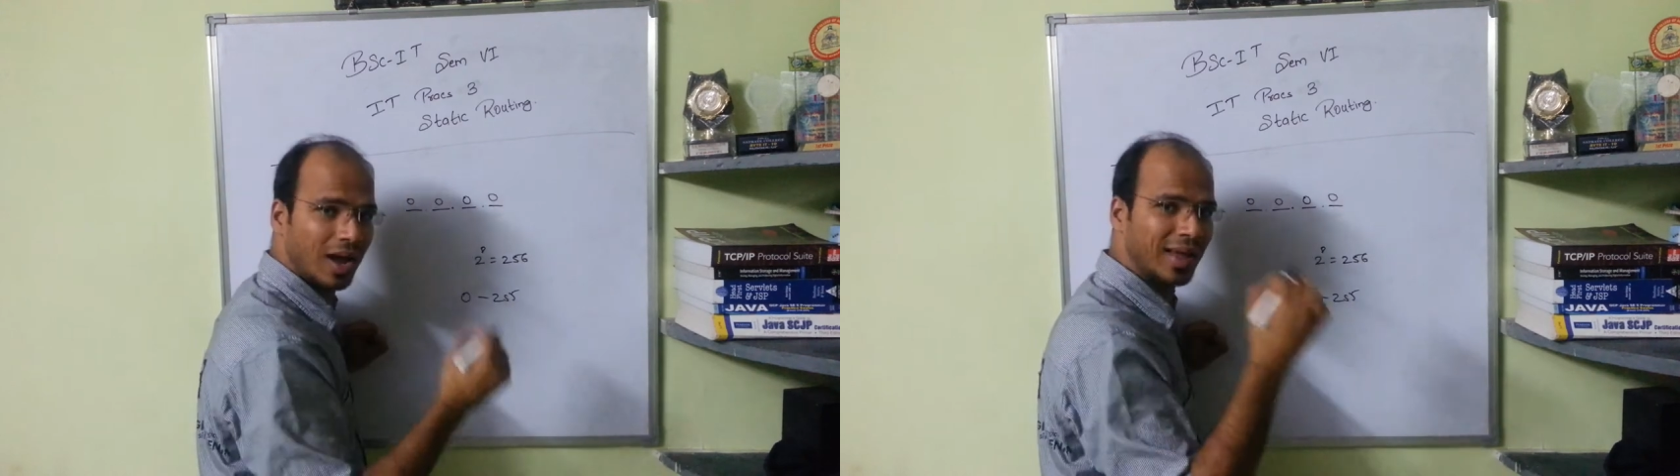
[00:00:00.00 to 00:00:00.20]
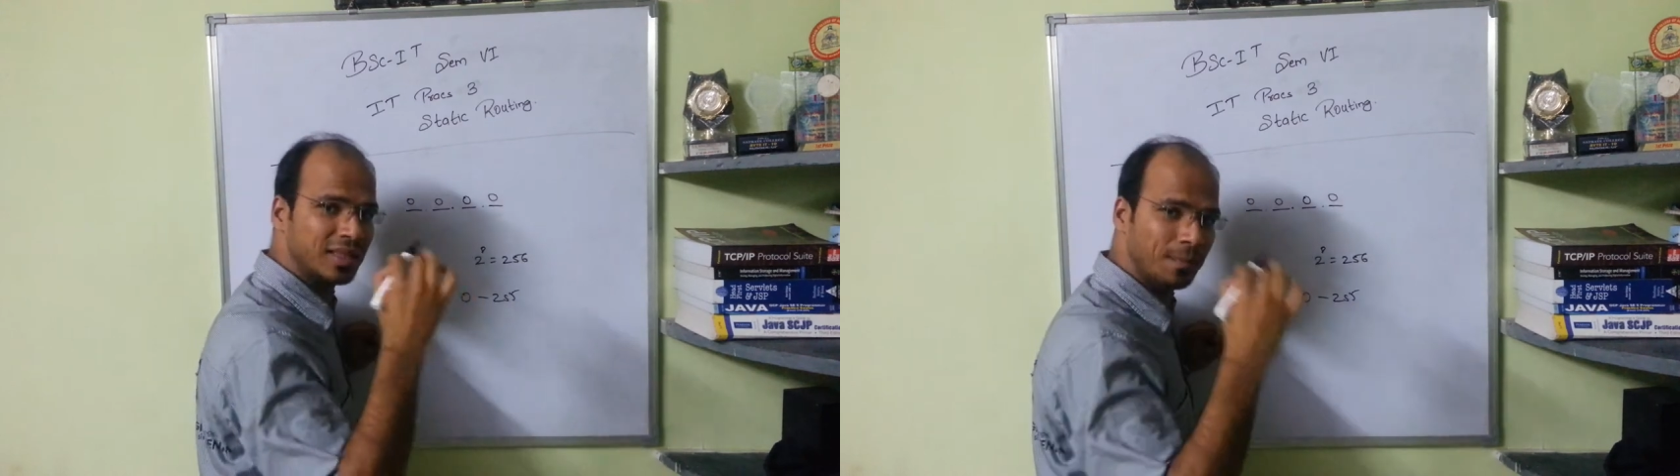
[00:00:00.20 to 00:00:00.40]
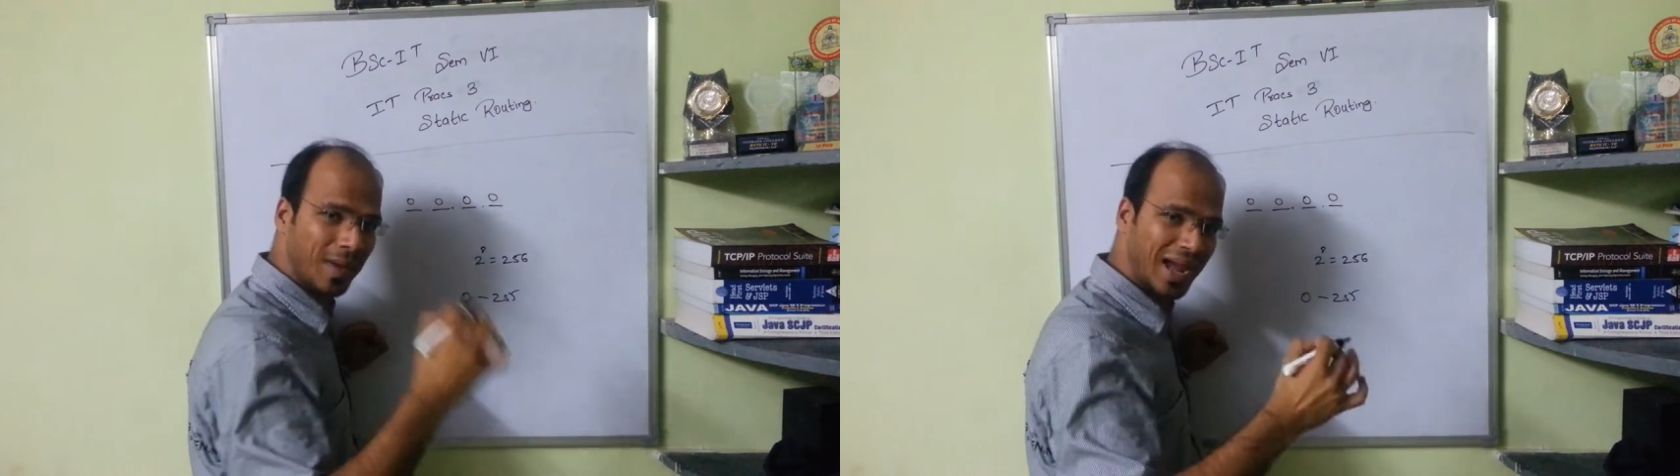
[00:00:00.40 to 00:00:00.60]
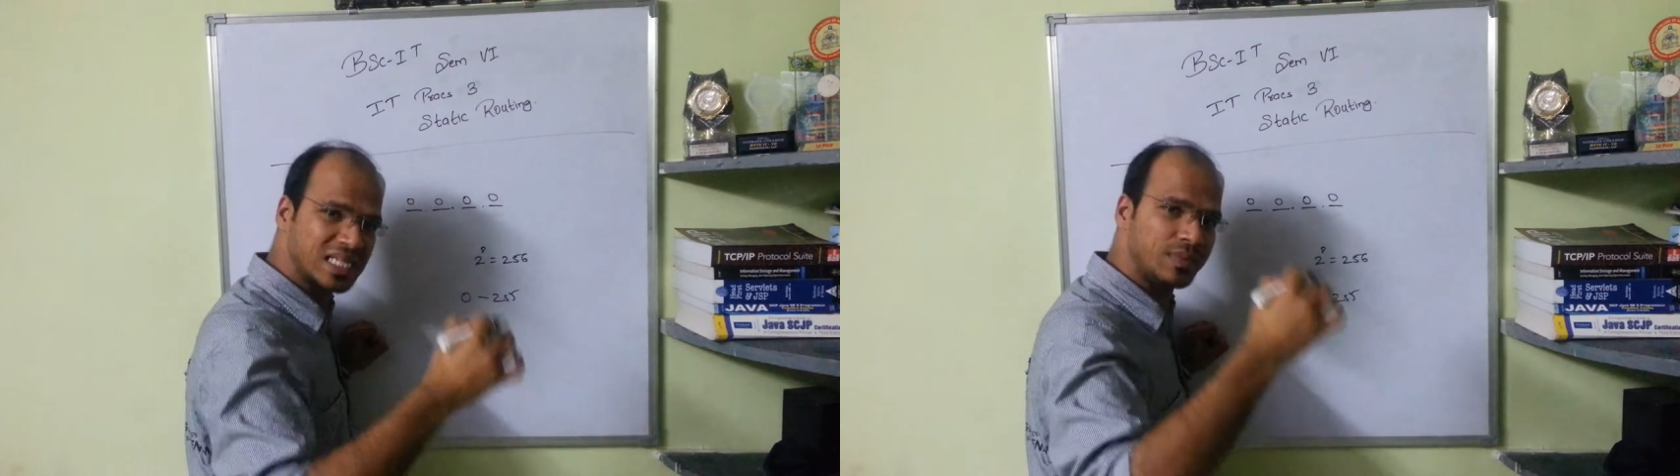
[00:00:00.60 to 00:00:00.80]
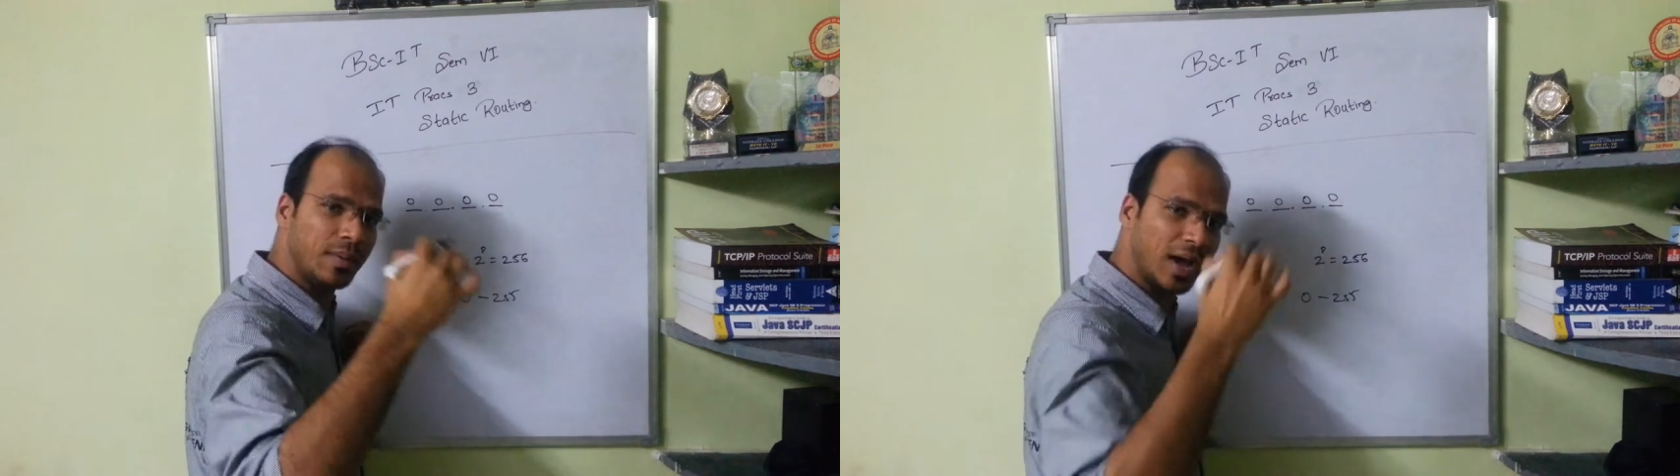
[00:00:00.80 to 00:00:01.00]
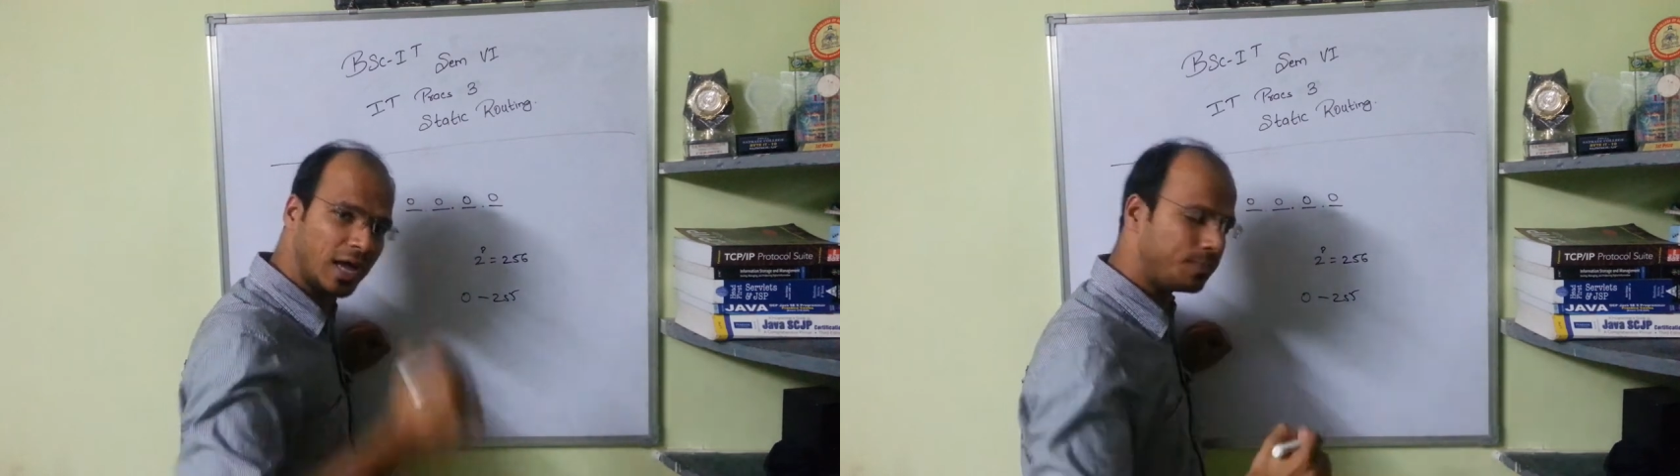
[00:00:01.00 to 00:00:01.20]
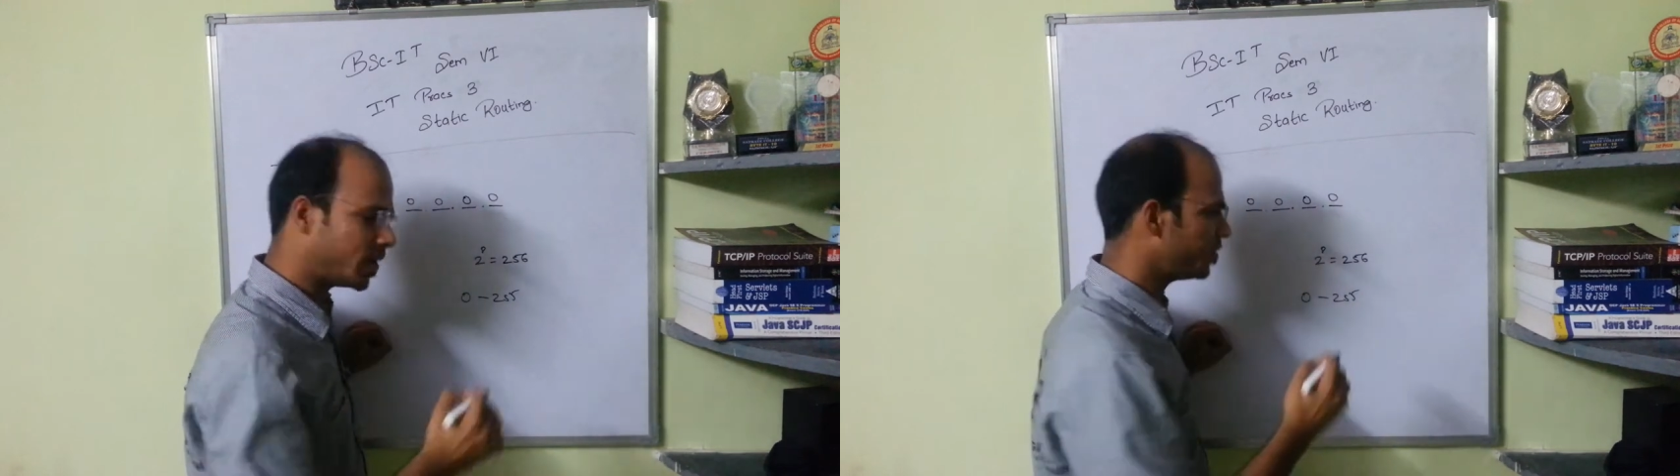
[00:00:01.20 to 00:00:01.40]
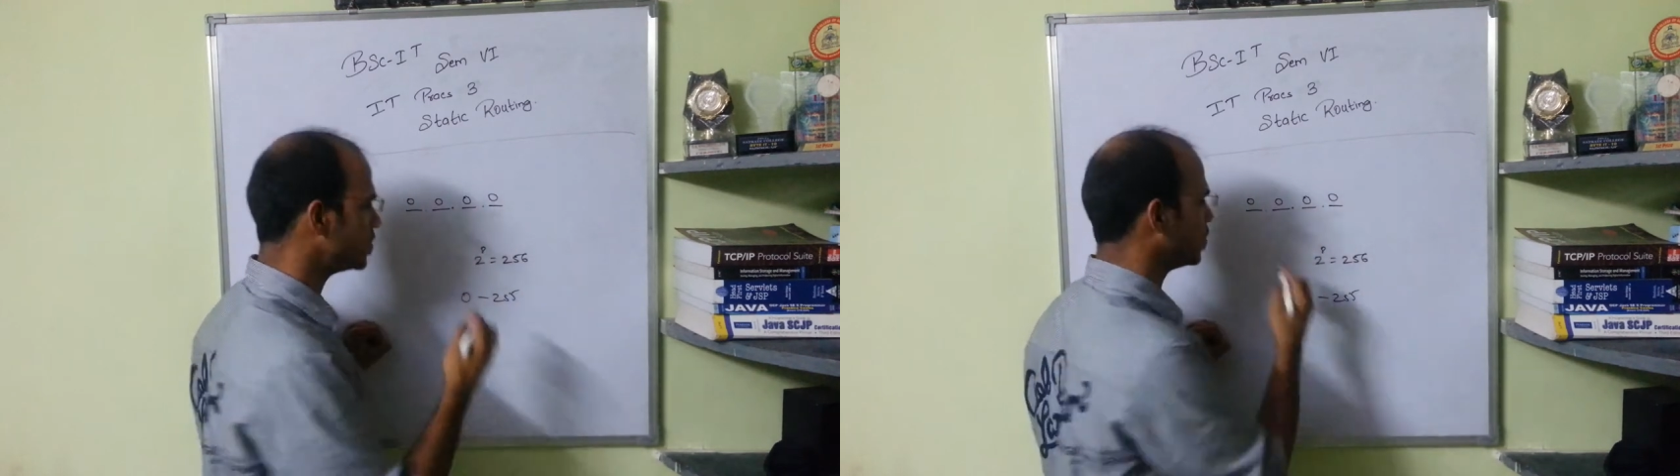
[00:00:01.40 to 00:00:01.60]
and the maximum IP
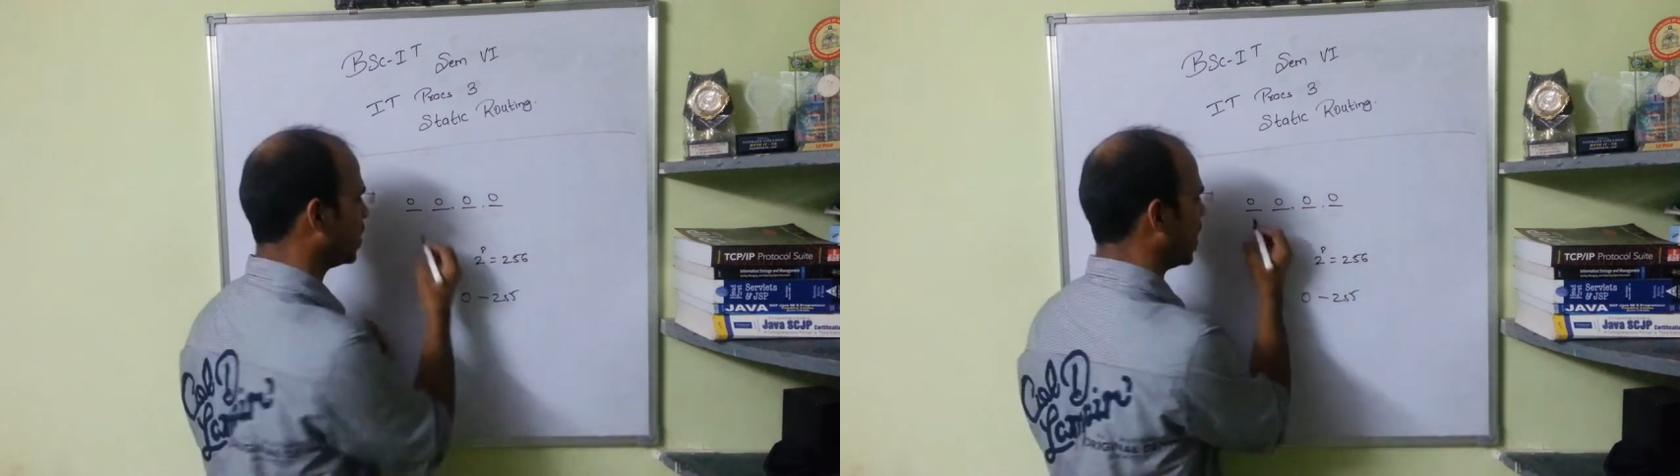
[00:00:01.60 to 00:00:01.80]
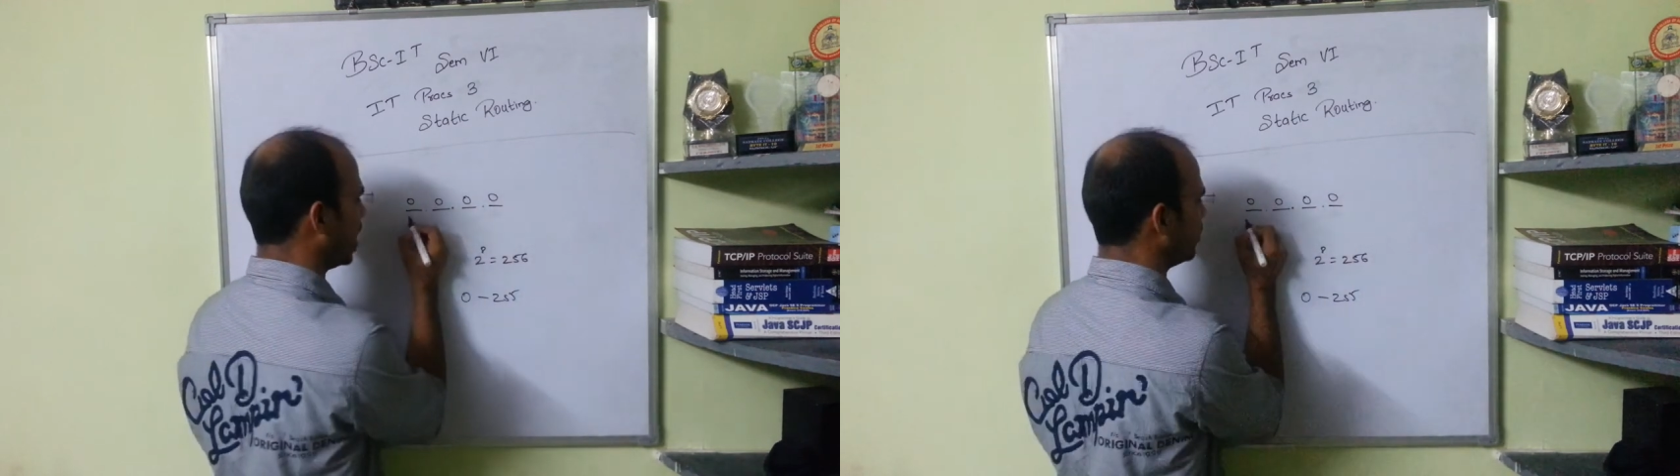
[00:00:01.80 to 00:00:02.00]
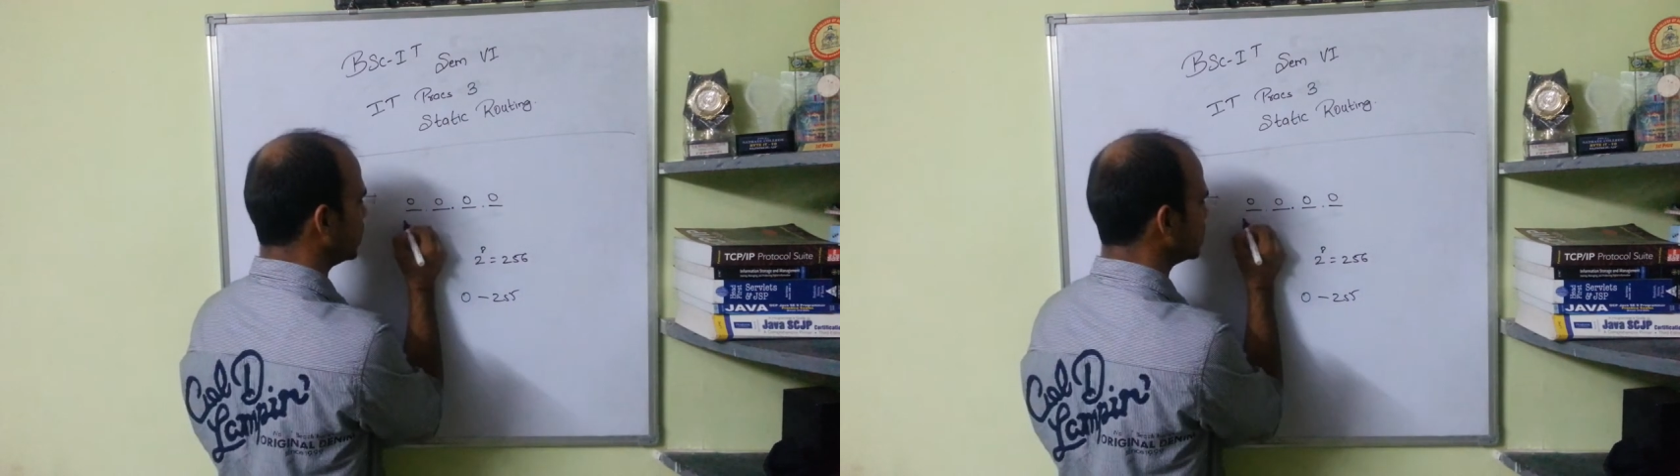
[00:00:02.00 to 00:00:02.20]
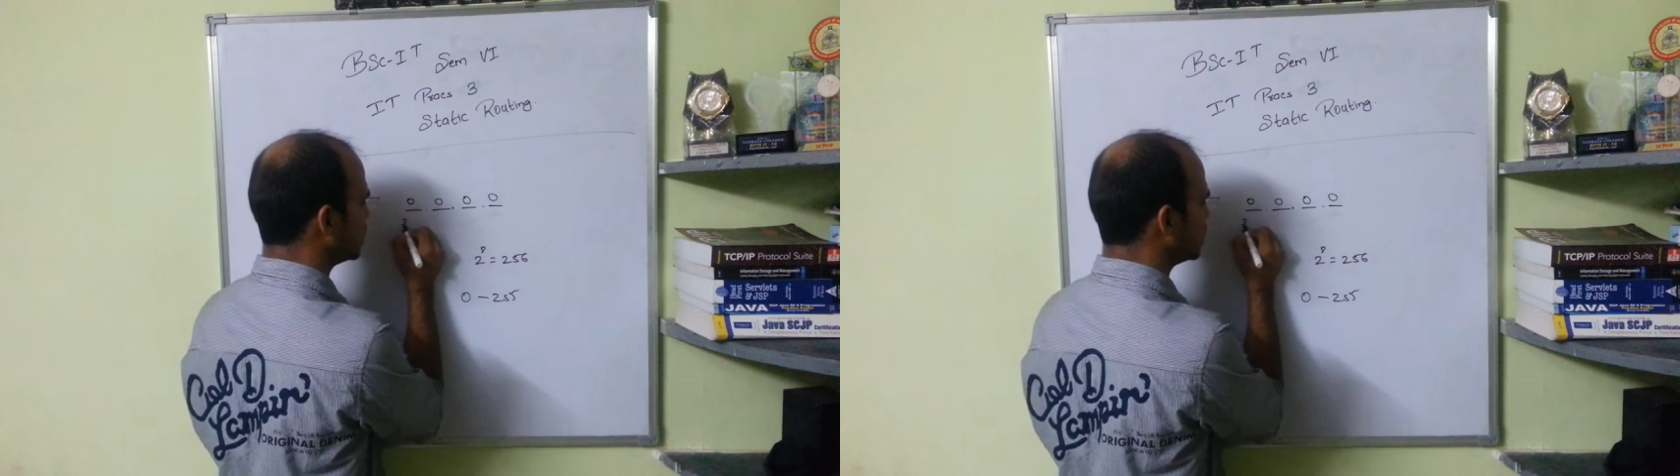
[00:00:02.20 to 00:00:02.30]
address you can have is